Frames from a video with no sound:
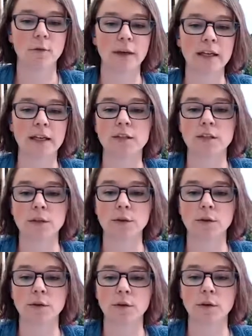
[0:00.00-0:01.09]
need
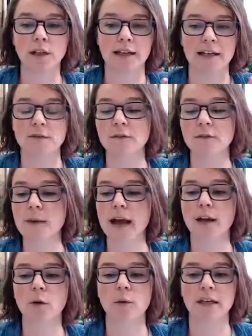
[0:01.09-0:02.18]
to collect
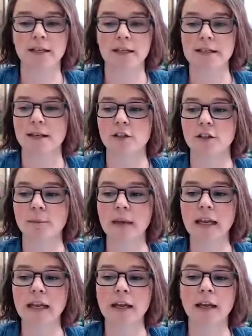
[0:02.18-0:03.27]
feedback. We need to schedule a
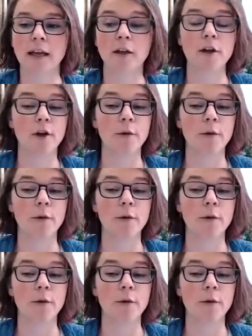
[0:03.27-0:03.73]
meeting.